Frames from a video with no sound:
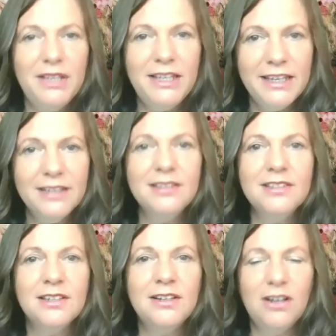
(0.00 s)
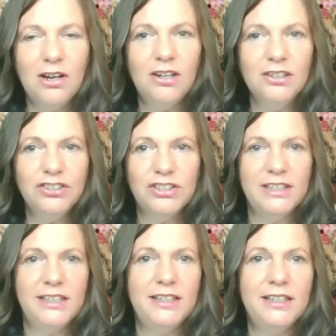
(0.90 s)
begins
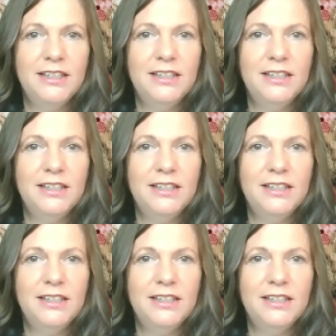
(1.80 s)
harshly,